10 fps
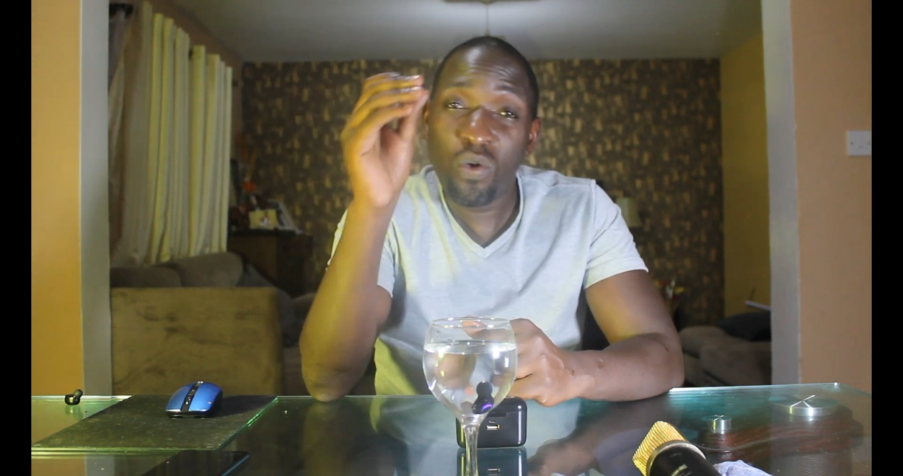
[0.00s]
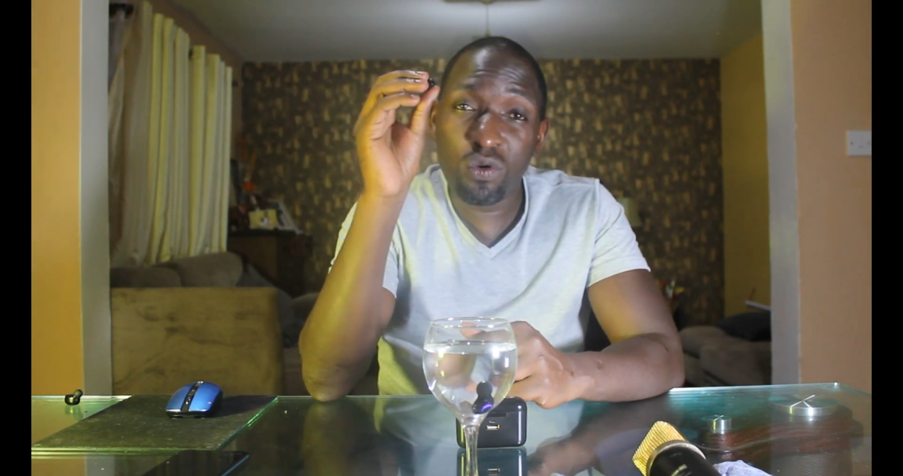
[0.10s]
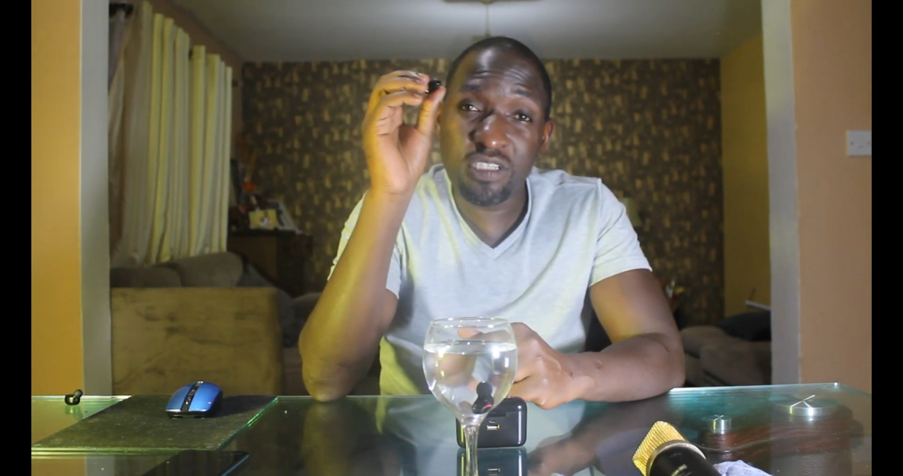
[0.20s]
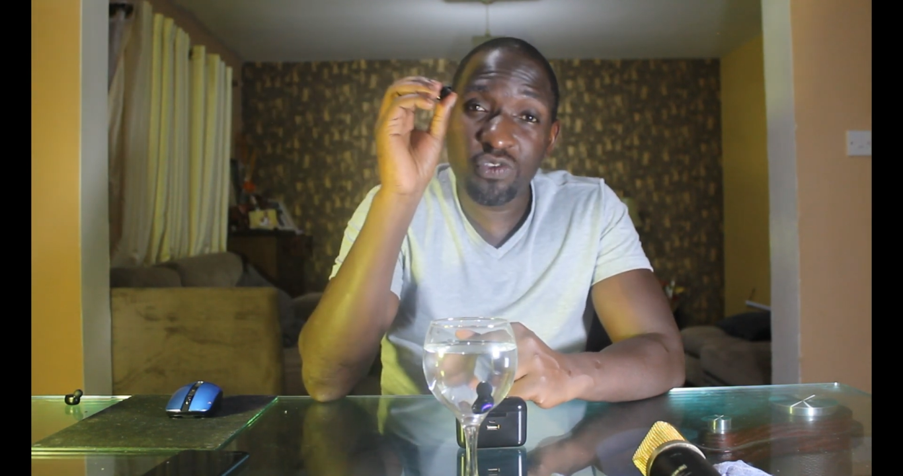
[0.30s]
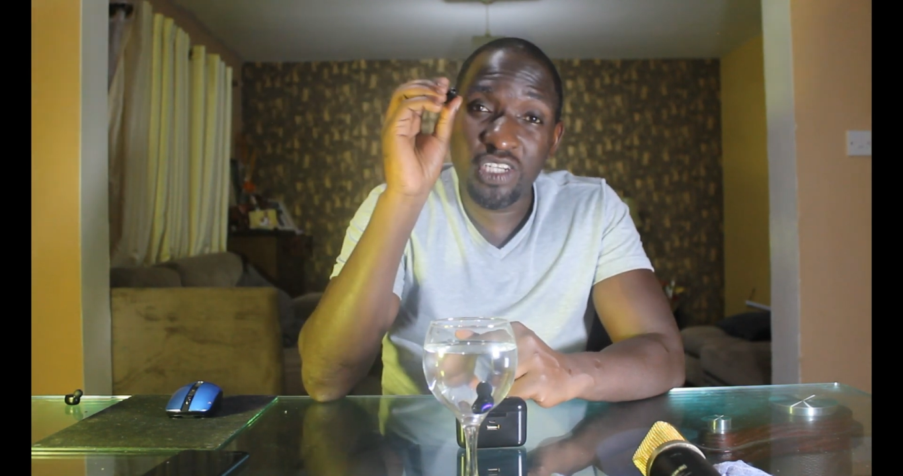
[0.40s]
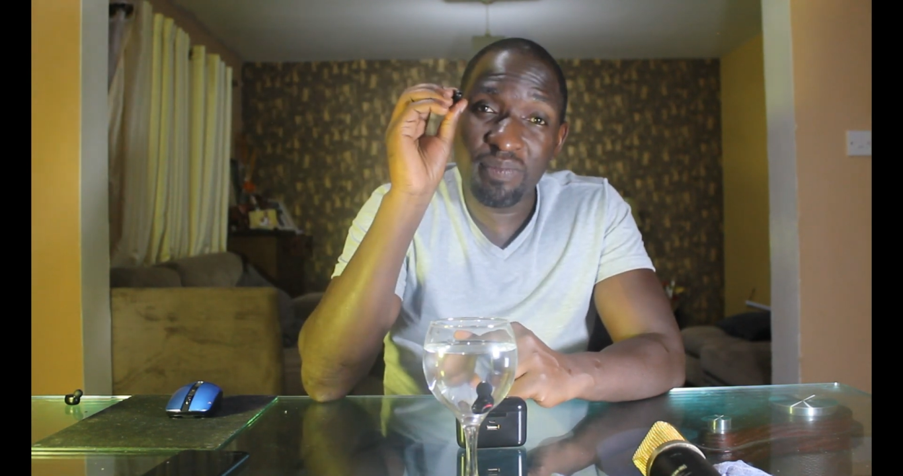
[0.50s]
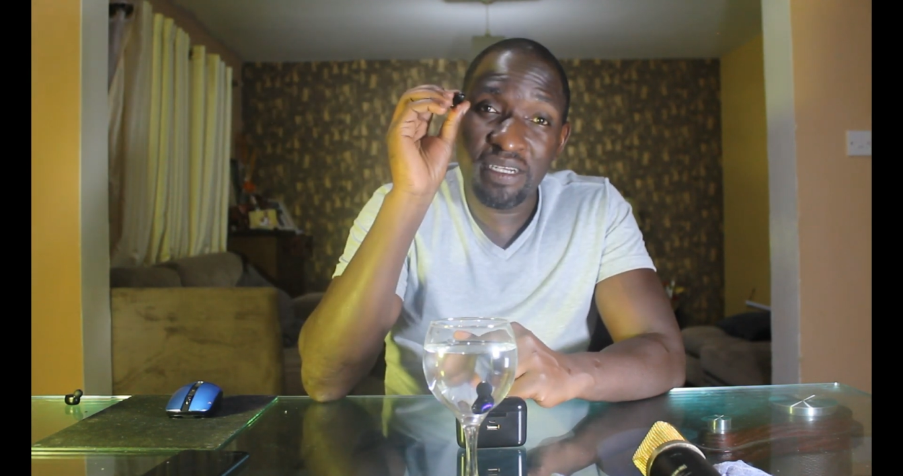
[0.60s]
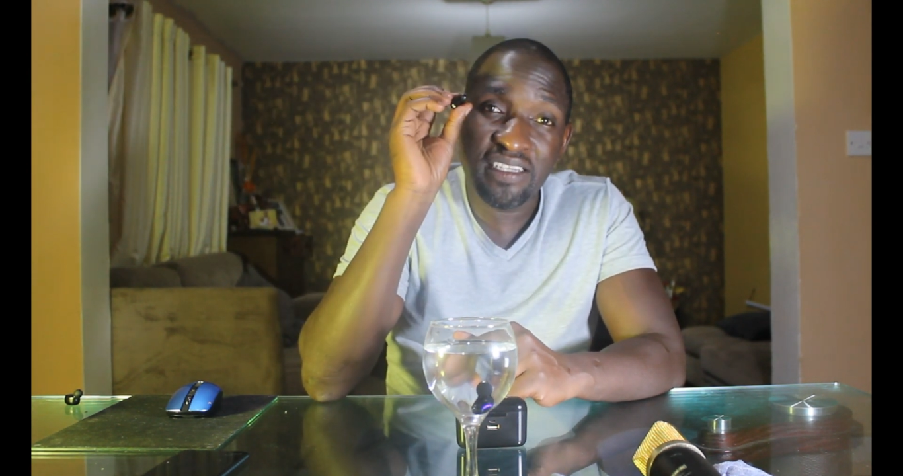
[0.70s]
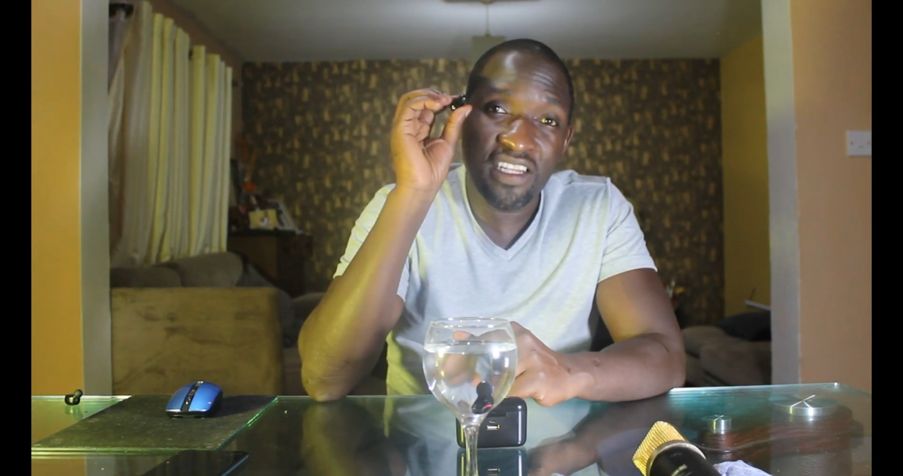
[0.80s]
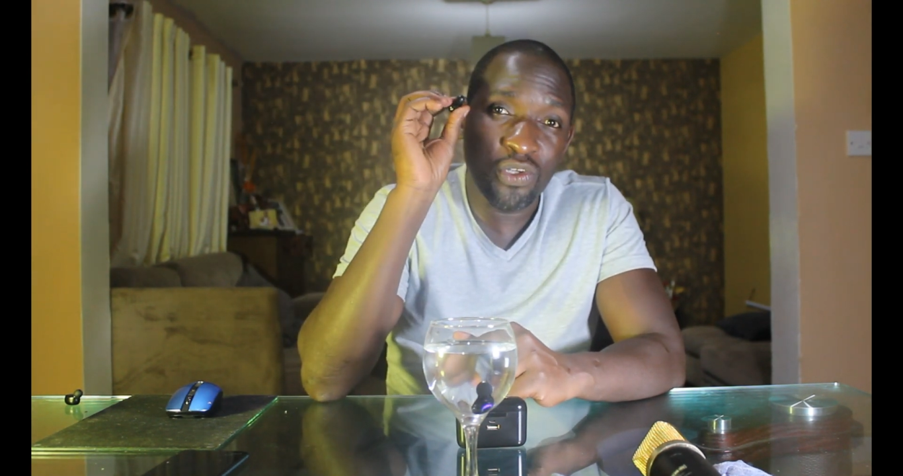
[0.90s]
was actually
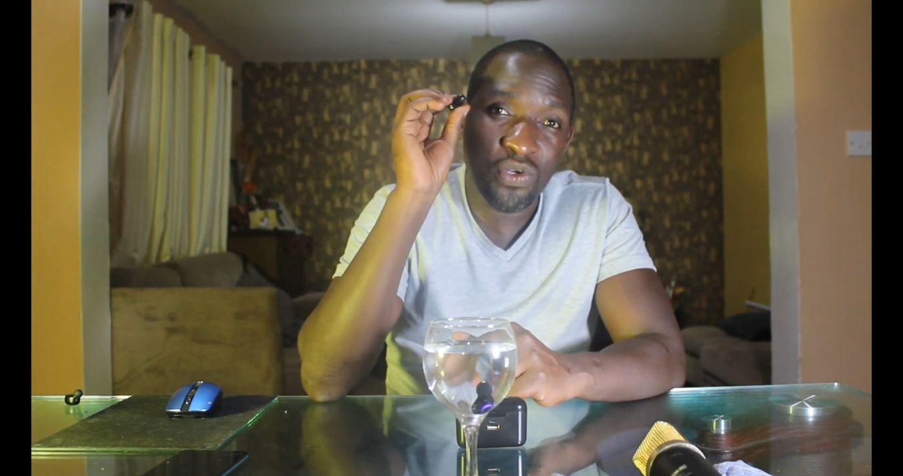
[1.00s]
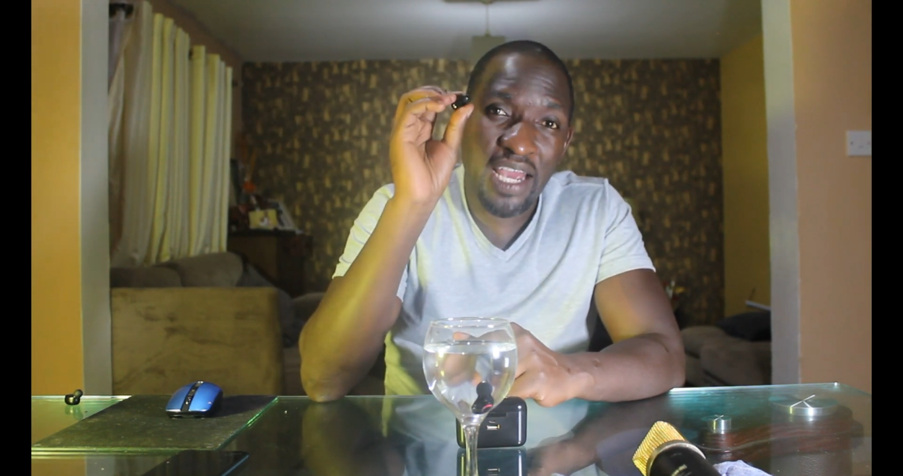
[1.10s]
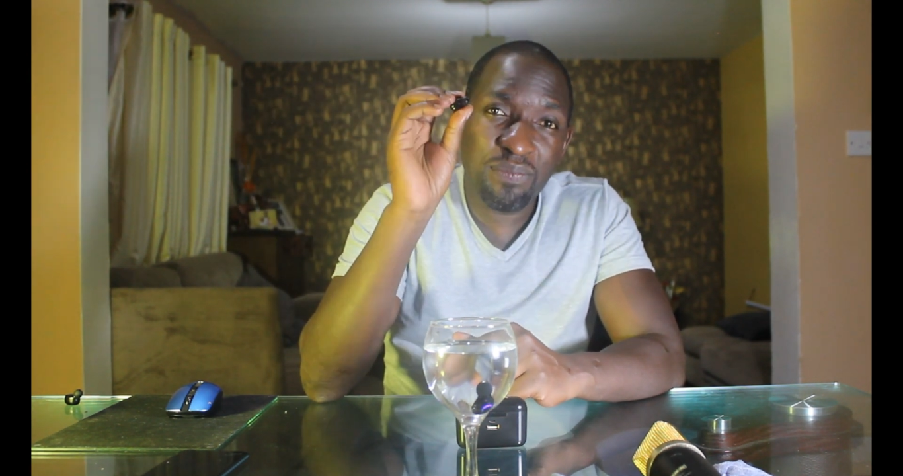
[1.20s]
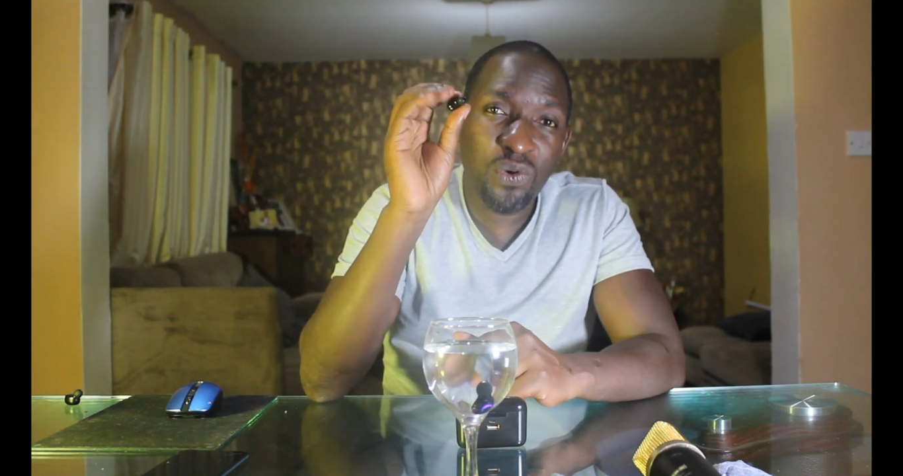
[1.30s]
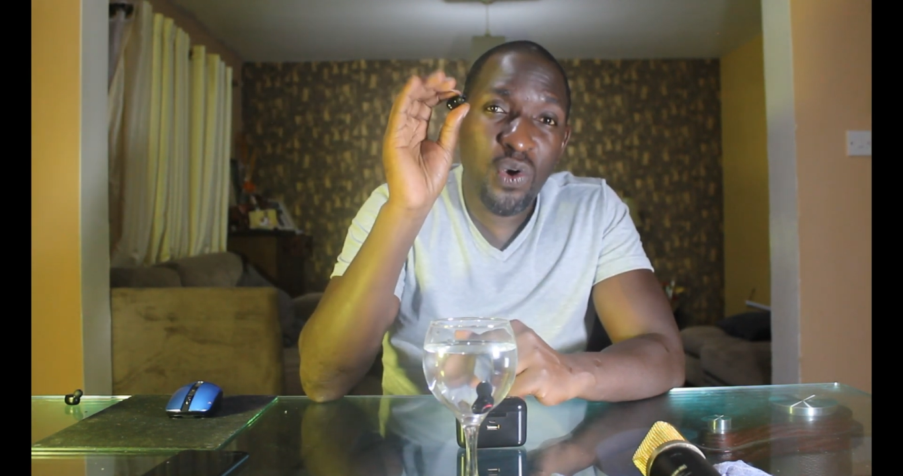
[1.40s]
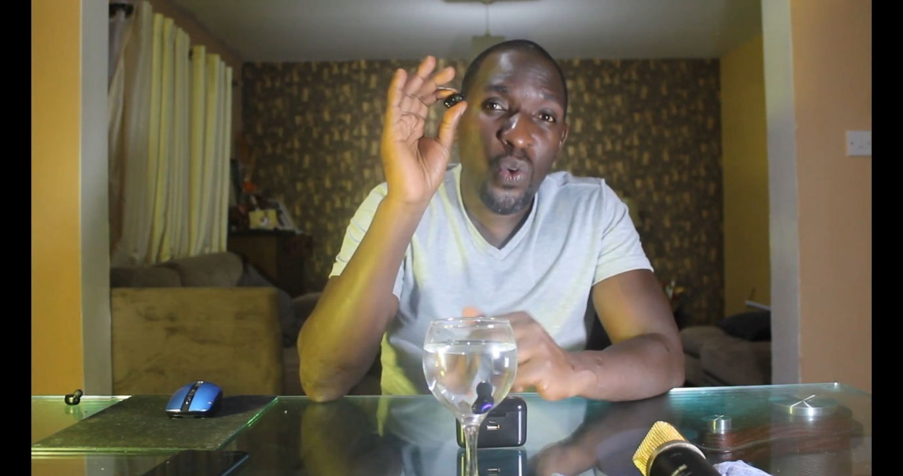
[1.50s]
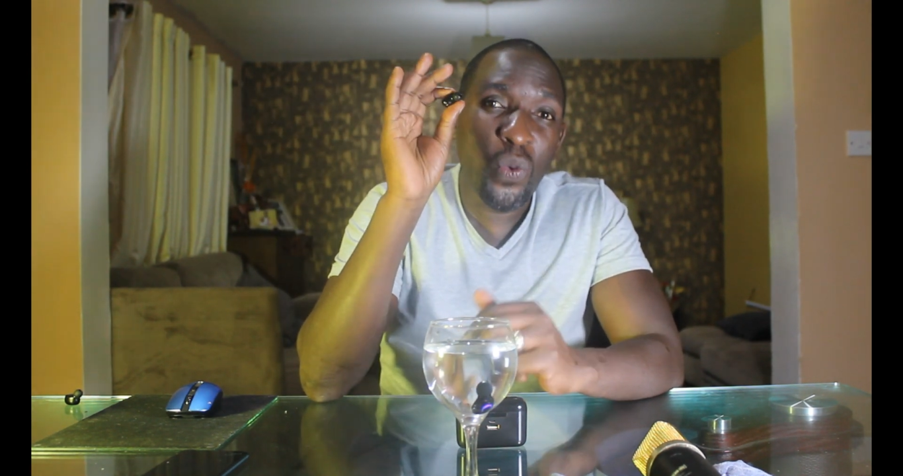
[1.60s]
better than the Rhino,